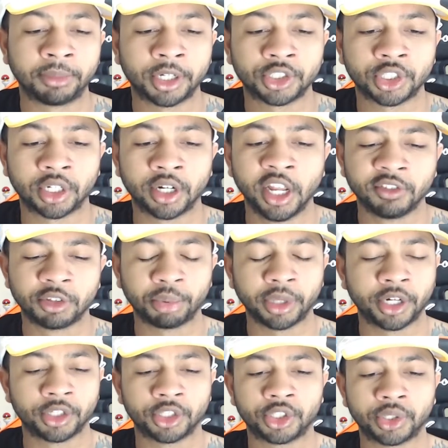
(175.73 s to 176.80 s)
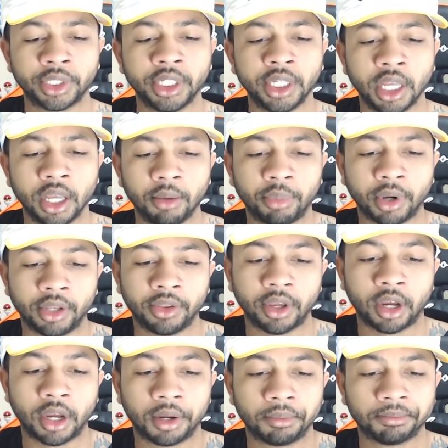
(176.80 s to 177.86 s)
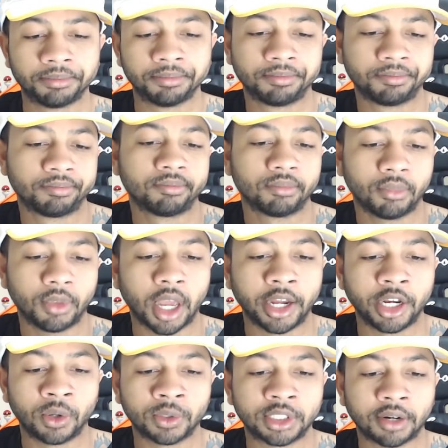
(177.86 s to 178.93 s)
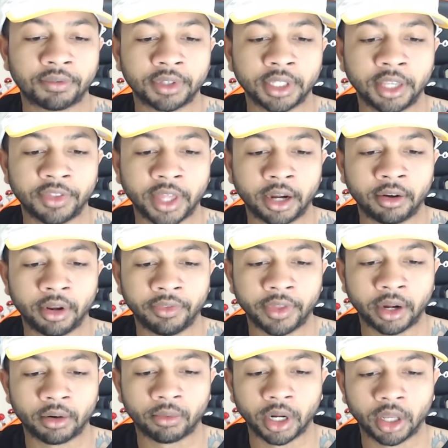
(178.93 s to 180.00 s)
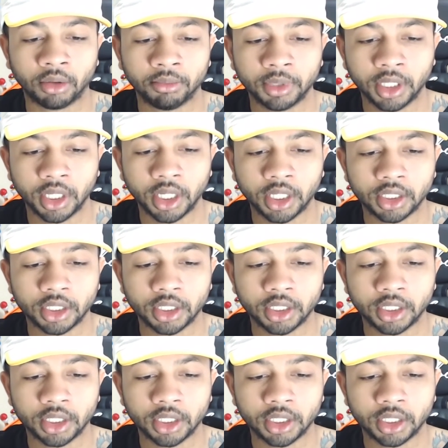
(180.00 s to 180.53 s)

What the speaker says: I'm not sure if it's a plant or a tree, but I know it's definitely in that realm.